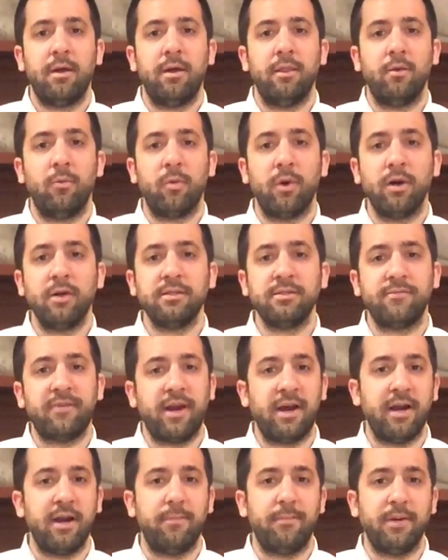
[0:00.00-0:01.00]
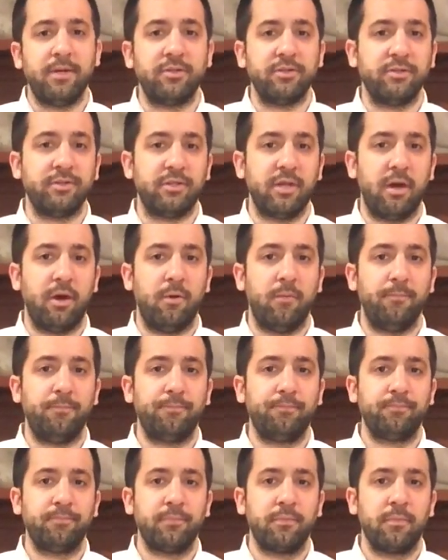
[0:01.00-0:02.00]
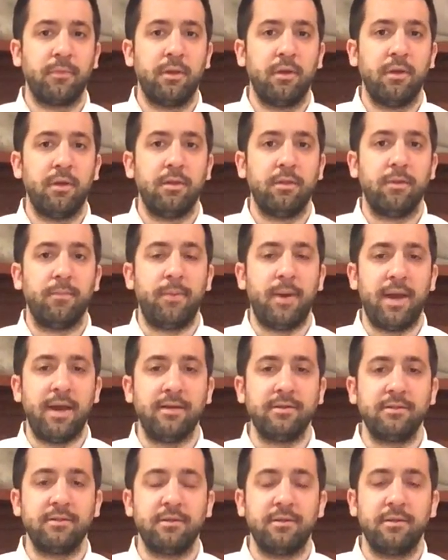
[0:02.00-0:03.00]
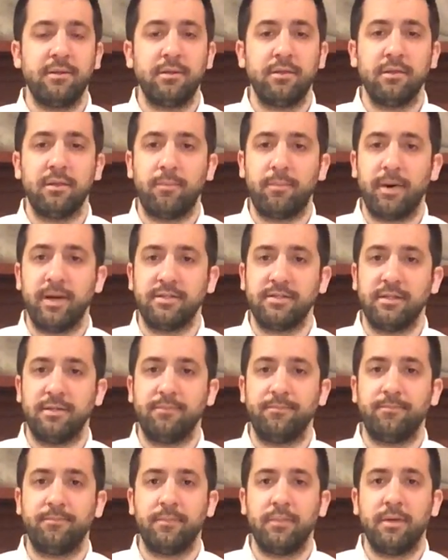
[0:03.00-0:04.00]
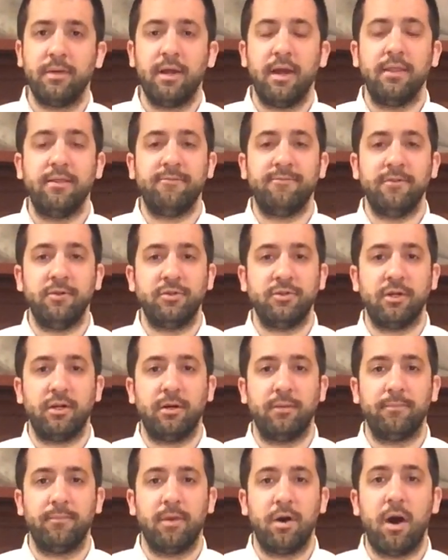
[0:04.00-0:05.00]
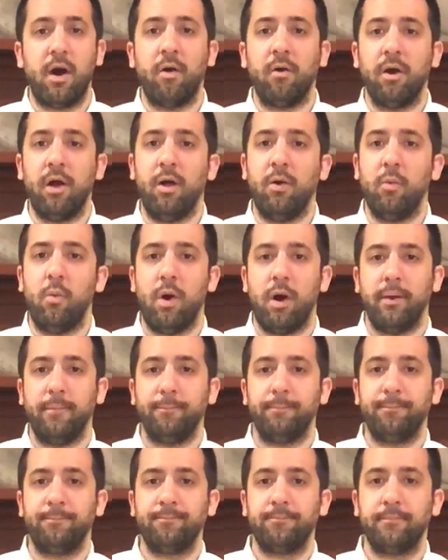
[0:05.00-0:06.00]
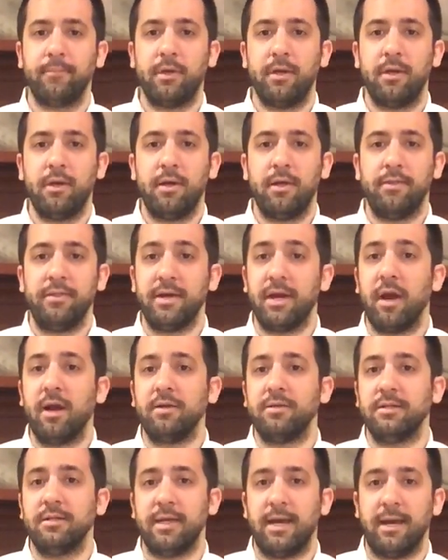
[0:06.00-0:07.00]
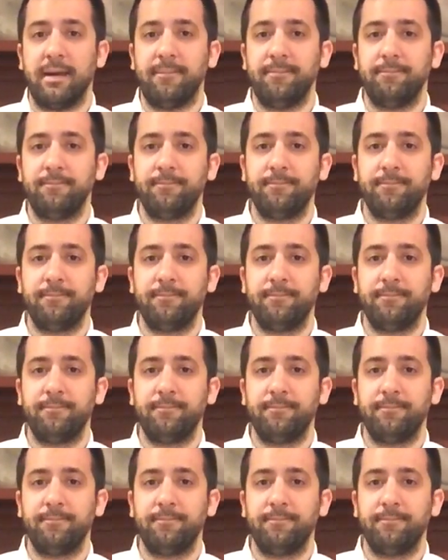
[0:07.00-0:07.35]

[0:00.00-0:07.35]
In the words of Harriet Beecher Stowe, the past, the present, and the future are all one. They are today.